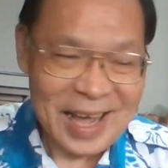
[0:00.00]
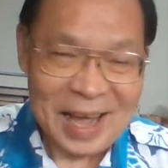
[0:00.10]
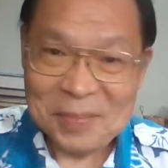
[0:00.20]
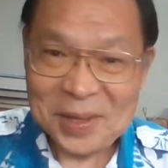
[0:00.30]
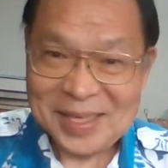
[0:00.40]

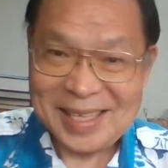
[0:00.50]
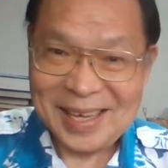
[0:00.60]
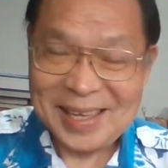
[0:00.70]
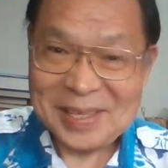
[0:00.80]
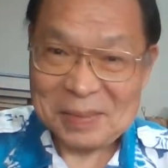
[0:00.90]
I'm not
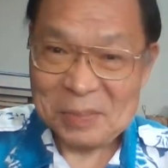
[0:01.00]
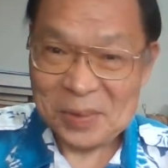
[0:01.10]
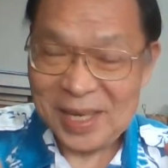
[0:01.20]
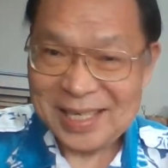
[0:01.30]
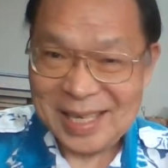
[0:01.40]
selling the
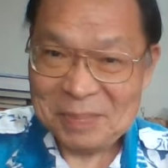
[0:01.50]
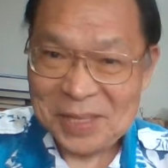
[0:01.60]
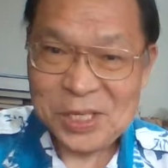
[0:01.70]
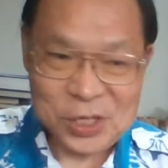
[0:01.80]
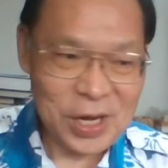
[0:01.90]
products, I'm
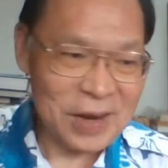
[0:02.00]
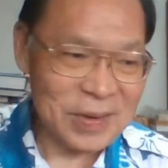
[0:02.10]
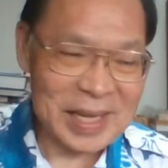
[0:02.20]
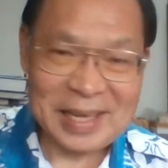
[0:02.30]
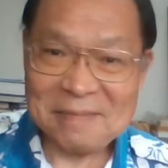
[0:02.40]
just
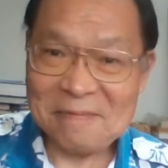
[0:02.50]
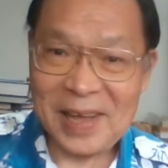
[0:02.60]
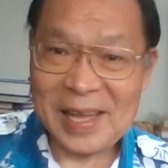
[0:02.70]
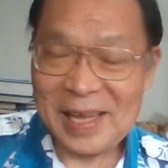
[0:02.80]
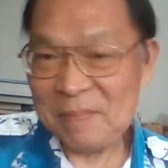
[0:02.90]
sharing. In
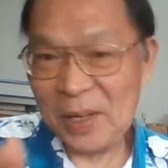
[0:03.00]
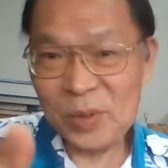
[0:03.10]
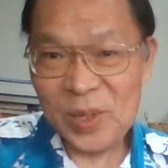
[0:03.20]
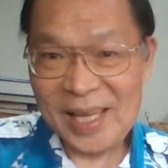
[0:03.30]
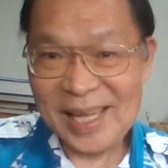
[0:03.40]
fact, in my
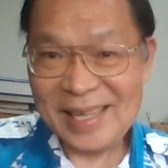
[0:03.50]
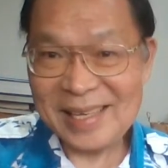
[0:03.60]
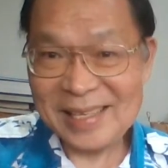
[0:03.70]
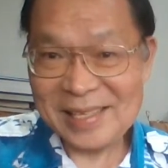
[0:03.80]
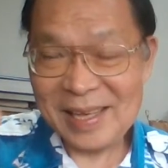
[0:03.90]
28
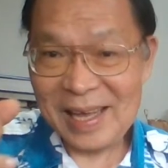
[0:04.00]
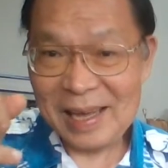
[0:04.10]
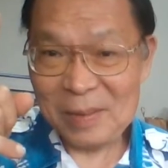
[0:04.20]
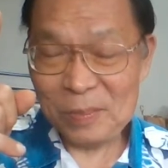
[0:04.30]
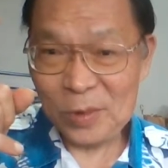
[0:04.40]
years,
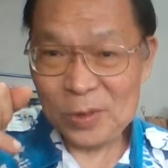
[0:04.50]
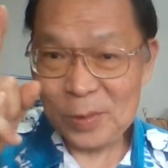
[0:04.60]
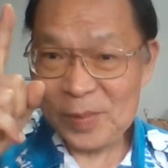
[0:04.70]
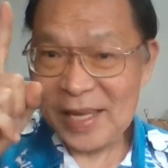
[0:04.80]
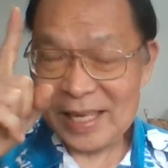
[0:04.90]
most
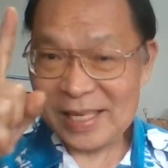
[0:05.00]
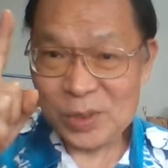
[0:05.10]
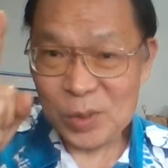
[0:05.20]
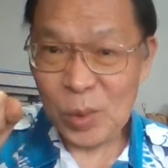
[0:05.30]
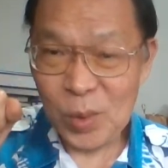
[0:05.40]
probably I
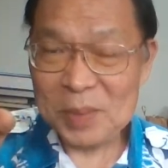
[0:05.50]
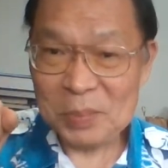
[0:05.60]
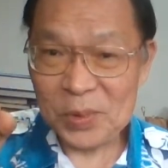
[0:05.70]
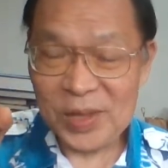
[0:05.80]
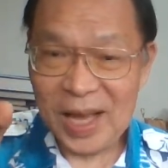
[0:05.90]
just sold one
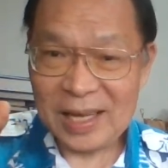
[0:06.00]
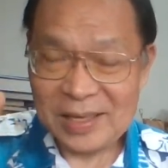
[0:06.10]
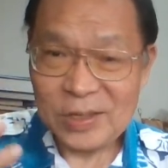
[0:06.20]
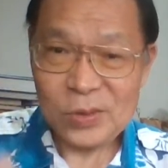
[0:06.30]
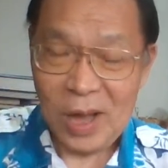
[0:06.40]
product.
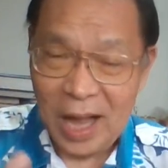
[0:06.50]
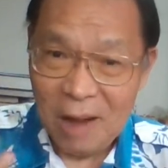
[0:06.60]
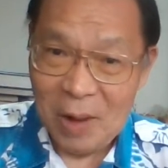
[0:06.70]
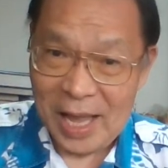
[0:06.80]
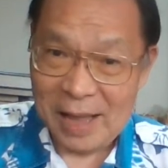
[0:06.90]
So
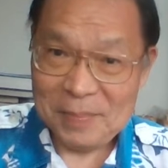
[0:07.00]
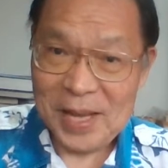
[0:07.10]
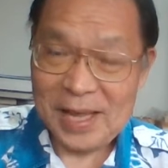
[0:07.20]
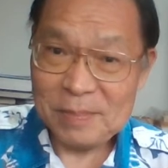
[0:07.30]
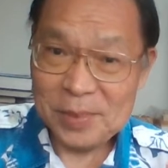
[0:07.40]
how am I
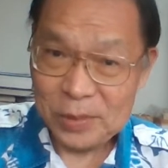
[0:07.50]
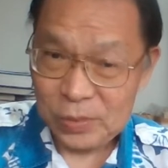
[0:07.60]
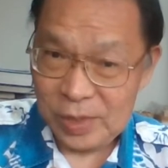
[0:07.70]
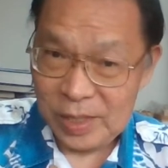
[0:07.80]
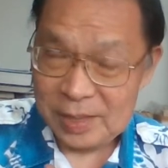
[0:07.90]
able
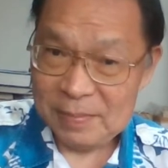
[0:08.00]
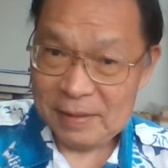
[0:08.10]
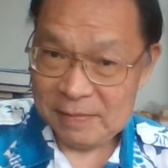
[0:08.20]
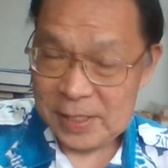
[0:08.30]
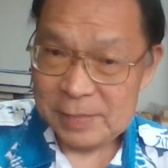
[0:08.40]
to earn my
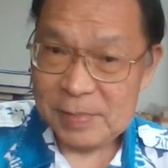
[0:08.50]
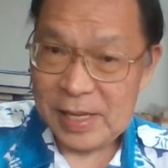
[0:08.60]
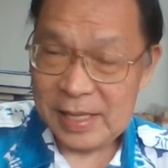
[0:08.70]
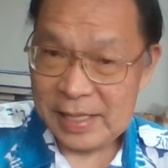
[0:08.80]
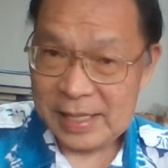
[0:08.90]
first
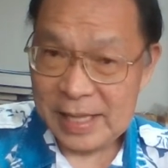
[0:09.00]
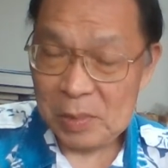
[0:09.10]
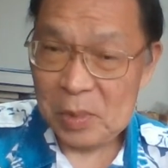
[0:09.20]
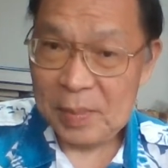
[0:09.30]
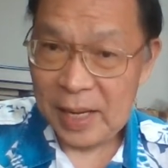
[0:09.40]
million in
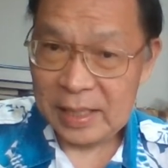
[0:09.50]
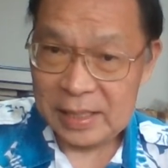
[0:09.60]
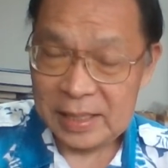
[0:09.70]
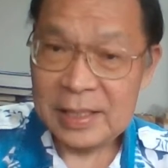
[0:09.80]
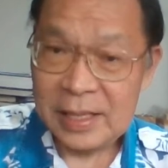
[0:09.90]
network
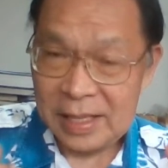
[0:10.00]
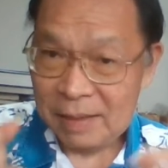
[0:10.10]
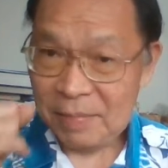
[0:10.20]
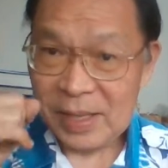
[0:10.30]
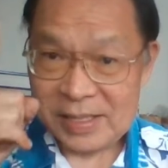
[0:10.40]
marketing?
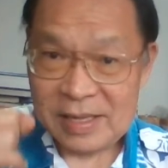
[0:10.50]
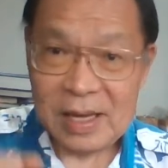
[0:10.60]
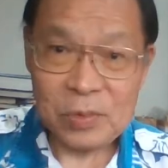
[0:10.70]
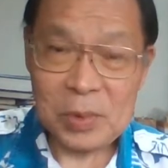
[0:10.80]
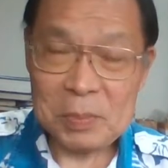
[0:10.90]
By
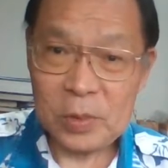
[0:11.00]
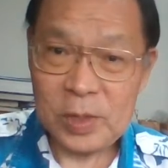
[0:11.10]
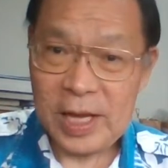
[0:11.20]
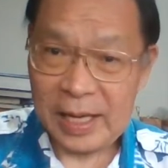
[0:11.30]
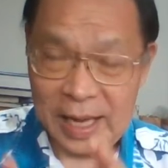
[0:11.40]
selling one
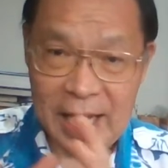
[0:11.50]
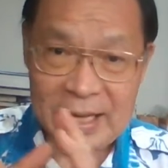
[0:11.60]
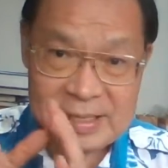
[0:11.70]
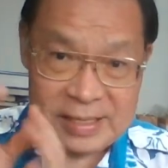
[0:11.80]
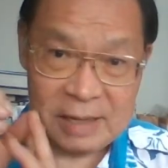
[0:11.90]
product. I
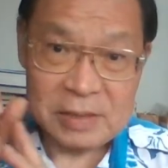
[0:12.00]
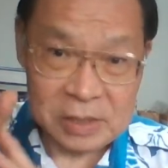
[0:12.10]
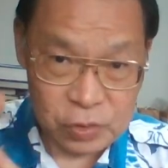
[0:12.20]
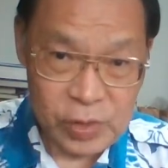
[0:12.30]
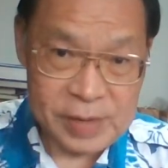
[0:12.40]
sell the
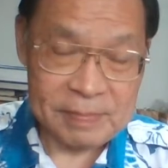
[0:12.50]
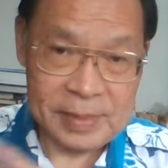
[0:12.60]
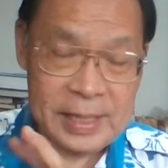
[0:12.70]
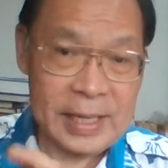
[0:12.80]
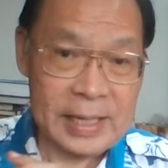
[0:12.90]
dream,
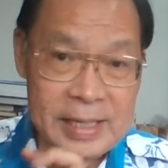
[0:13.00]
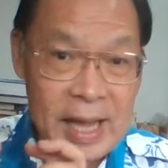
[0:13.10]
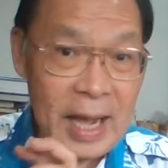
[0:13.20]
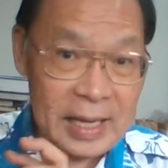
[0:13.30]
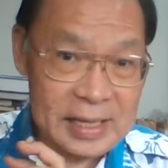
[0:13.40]
the
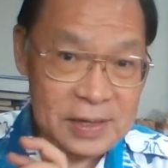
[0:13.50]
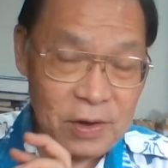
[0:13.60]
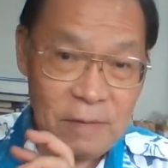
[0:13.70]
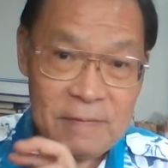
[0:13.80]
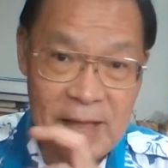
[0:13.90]
idea
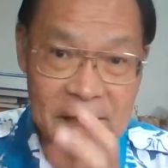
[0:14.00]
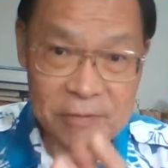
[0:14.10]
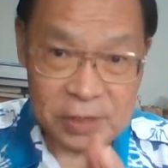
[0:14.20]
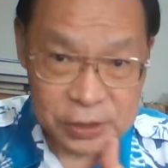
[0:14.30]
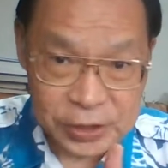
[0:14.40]
of
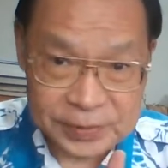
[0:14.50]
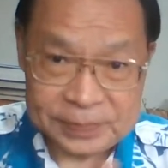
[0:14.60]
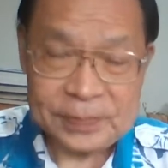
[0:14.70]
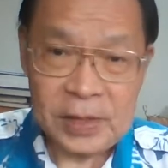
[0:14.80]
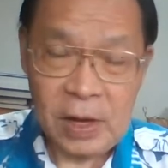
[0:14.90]
leveraging,
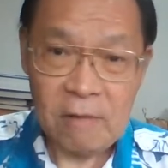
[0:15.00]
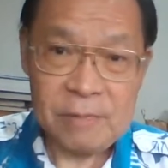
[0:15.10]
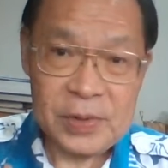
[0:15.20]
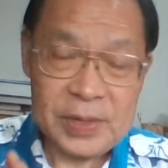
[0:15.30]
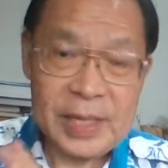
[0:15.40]
of
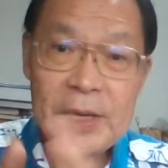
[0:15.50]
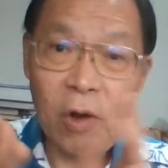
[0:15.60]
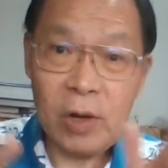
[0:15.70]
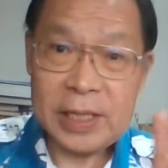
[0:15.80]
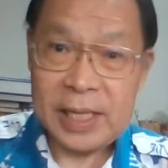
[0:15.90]
building an
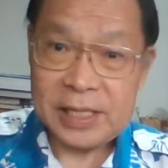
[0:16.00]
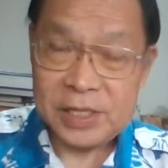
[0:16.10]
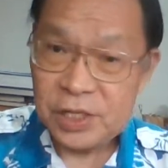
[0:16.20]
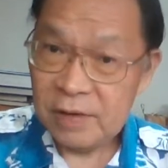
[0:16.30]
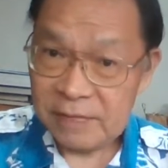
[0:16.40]

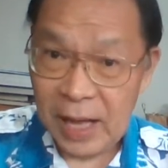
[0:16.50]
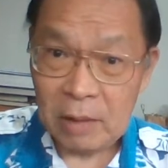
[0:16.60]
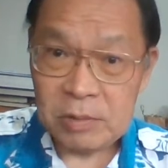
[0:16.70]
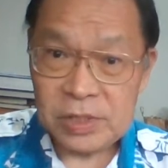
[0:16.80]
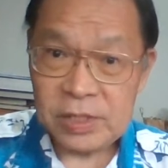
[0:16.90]
organization of
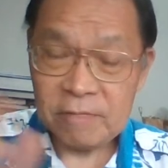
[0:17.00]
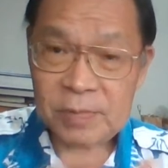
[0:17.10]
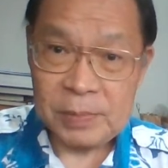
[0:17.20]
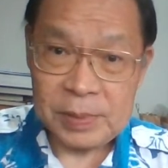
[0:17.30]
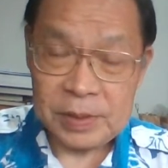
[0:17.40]
thousands of
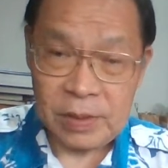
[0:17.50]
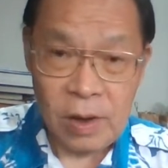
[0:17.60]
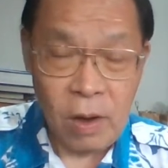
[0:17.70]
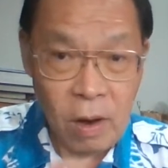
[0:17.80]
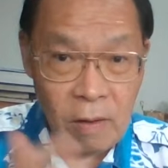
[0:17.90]
people,
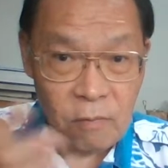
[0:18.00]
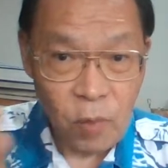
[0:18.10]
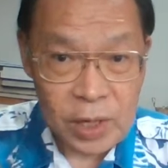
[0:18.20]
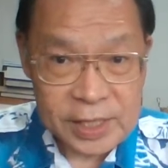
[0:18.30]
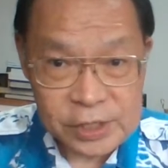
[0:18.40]
of
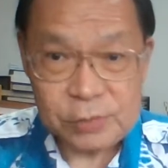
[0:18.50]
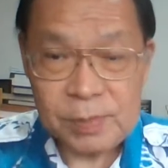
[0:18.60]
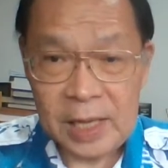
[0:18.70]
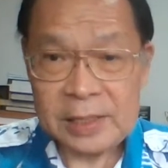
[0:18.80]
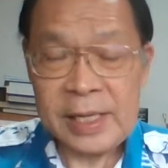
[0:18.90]
working
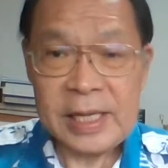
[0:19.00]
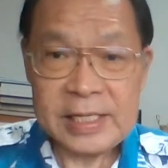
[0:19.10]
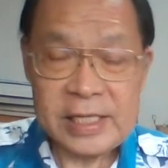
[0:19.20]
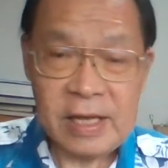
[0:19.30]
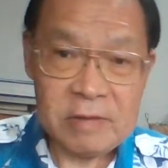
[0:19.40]
smart.
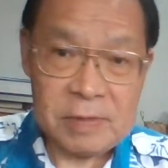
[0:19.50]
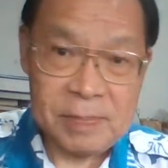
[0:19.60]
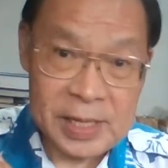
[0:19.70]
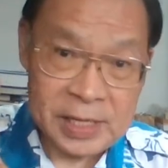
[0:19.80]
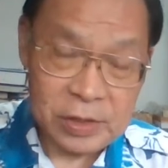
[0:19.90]
Instead of
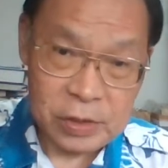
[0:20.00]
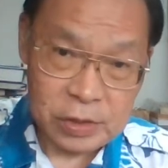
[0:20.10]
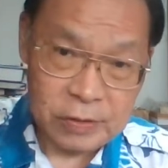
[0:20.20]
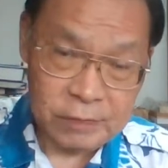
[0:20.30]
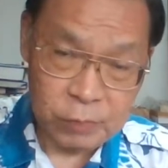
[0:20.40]
depending on
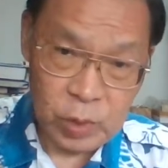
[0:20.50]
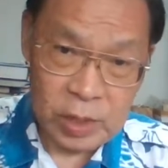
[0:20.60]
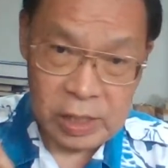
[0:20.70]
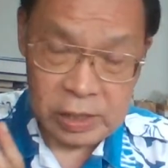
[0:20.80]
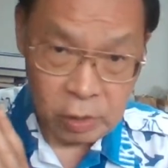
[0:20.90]

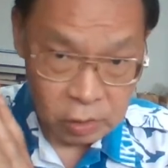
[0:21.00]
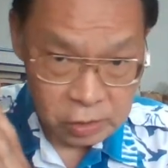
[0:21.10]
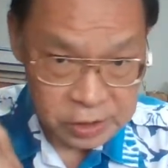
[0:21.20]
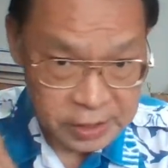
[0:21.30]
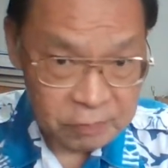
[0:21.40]

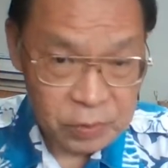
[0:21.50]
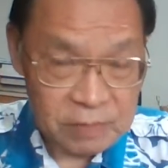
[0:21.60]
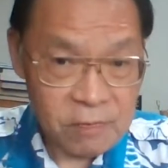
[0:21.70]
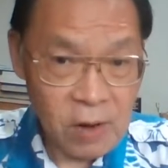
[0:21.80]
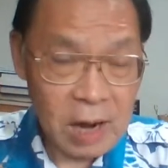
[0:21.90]
yourself
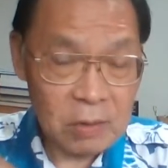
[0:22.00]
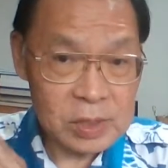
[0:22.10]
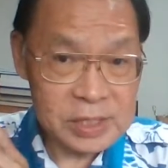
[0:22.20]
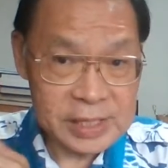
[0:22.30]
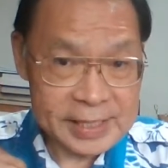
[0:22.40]
24
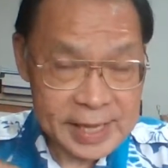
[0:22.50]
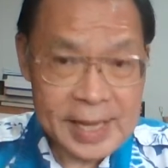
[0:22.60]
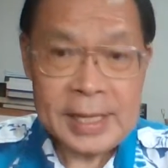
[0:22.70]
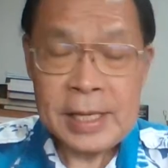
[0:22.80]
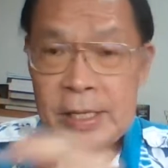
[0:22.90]
hours in a
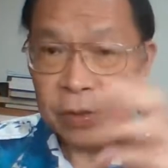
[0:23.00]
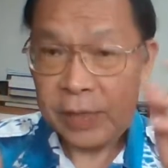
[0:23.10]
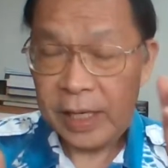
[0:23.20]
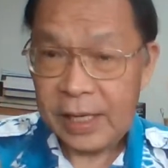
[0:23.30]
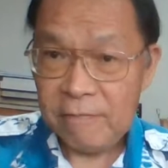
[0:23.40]
day, you
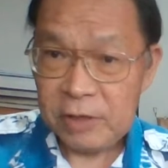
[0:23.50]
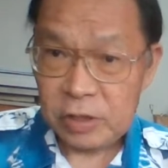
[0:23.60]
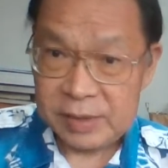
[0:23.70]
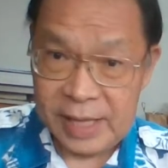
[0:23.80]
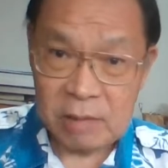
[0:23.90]
can leverage
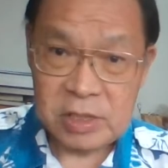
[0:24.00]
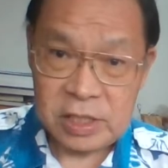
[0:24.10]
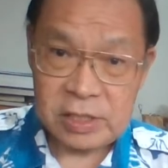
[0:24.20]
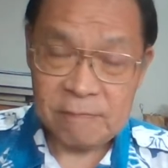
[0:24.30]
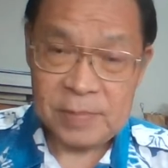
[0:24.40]
on
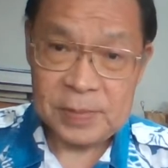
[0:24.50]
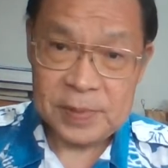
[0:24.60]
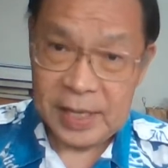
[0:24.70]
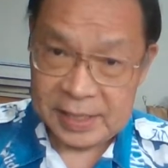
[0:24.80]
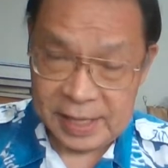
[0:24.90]
thousands of people
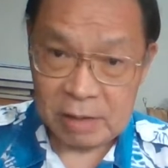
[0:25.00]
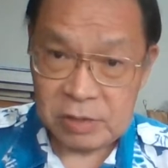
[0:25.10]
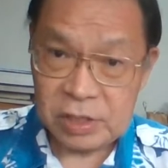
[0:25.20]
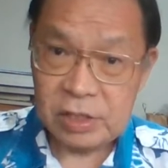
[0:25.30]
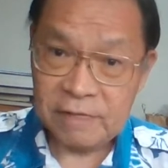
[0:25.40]
and
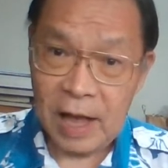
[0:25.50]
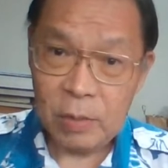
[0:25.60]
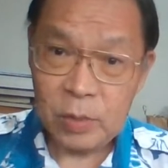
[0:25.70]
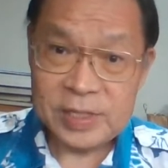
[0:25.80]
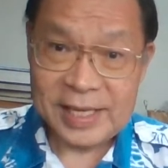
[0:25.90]
thousands of
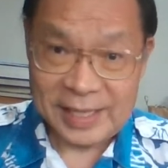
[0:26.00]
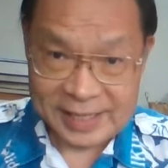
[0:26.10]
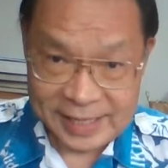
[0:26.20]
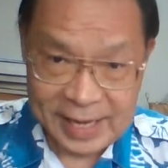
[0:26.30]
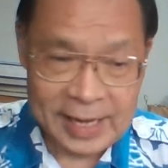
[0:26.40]
hours in a
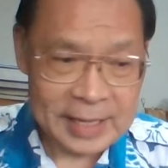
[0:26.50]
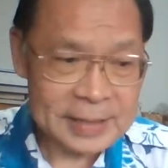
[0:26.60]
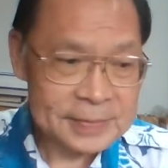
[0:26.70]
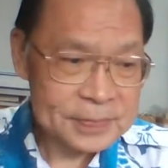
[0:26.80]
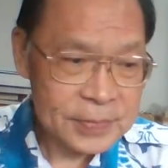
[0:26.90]
day.
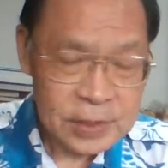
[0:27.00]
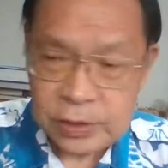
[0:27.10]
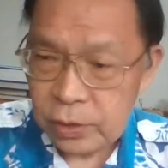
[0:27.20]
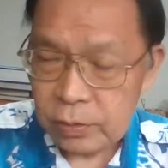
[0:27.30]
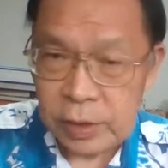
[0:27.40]

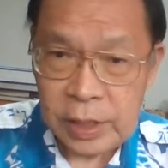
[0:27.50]
So